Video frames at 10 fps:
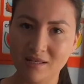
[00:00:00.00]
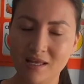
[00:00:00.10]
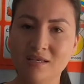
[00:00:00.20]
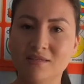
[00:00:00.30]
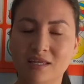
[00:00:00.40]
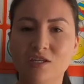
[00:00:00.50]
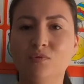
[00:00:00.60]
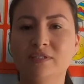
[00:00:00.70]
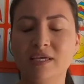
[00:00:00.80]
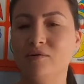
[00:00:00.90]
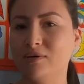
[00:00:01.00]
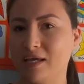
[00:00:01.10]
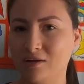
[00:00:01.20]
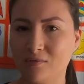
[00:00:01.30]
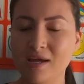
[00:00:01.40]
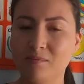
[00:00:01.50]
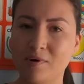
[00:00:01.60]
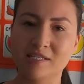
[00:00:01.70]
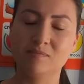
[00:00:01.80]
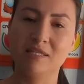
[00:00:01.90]
So then you would say, okay, great,
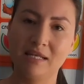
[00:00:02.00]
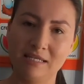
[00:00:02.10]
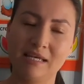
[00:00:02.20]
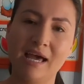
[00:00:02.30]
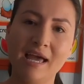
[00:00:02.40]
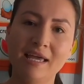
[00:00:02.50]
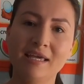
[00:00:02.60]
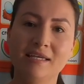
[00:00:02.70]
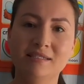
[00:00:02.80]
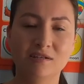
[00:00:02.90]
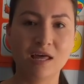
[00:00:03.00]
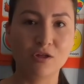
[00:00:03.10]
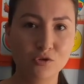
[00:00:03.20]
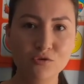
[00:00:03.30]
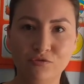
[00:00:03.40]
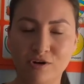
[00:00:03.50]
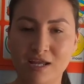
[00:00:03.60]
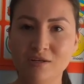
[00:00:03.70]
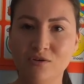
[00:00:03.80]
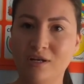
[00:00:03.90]
pass me the letter A. He's a new
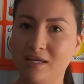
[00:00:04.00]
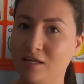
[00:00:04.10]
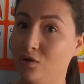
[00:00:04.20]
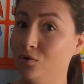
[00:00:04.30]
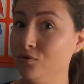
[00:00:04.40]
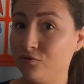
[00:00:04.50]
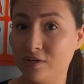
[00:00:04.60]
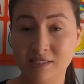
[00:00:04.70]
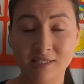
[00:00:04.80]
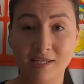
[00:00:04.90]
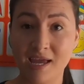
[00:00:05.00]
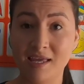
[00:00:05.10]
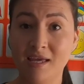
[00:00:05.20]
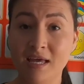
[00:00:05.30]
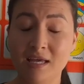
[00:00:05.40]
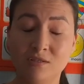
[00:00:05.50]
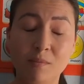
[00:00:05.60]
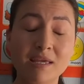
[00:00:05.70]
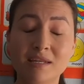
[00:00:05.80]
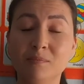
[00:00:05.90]
friend. You're going to get a new friend today. So
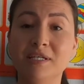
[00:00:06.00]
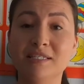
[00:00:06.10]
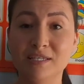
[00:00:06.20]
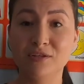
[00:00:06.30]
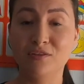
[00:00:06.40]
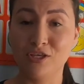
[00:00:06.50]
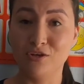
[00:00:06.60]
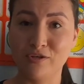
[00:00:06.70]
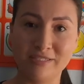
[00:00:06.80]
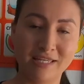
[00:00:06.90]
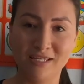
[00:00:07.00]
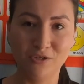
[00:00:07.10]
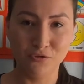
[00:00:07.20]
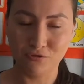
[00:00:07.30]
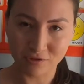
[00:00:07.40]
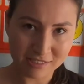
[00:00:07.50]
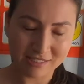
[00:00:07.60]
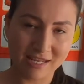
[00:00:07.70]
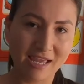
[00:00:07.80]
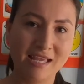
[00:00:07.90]
make it a big deal that, you know, he's getting a new friend
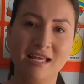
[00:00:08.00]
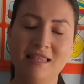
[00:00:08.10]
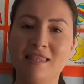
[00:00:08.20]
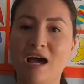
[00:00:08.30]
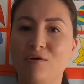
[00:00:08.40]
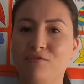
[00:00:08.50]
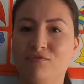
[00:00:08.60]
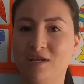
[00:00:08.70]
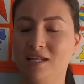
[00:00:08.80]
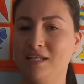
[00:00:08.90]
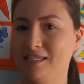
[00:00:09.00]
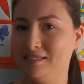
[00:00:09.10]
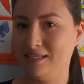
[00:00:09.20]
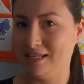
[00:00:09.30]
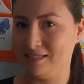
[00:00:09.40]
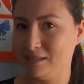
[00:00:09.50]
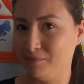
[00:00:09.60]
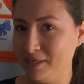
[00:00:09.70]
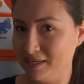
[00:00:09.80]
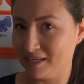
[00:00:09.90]
today. And now the friend is the letter
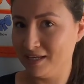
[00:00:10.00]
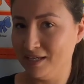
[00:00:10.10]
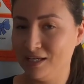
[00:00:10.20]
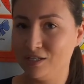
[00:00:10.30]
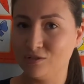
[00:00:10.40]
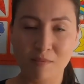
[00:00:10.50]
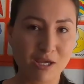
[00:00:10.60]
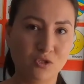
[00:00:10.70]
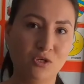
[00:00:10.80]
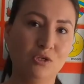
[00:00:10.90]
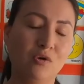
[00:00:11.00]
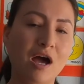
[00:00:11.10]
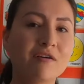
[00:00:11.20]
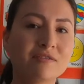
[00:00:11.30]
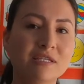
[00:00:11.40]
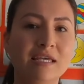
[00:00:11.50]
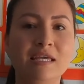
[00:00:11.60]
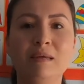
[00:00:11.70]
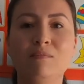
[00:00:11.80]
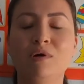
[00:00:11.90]
B. So make sure you look after
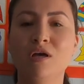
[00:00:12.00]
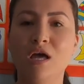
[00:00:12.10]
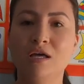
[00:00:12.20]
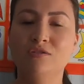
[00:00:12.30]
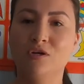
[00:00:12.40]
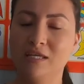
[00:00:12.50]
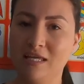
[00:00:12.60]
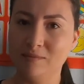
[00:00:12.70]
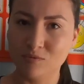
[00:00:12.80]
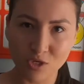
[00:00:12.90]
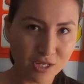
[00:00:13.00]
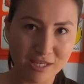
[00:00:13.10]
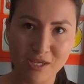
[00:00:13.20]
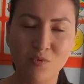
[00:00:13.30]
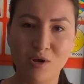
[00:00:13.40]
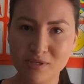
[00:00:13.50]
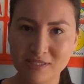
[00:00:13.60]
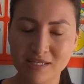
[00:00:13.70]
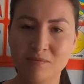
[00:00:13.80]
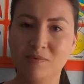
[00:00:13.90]
him. Don't get him dirty. Where is
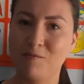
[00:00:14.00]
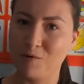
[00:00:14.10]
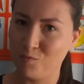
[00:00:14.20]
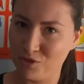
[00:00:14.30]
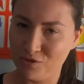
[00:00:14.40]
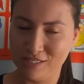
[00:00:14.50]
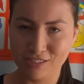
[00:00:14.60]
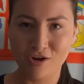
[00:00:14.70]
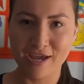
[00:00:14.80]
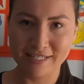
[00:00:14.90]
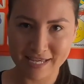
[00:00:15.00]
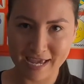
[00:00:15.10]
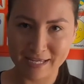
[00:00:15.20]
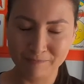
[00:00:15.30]
it? Keep him with you the entire day.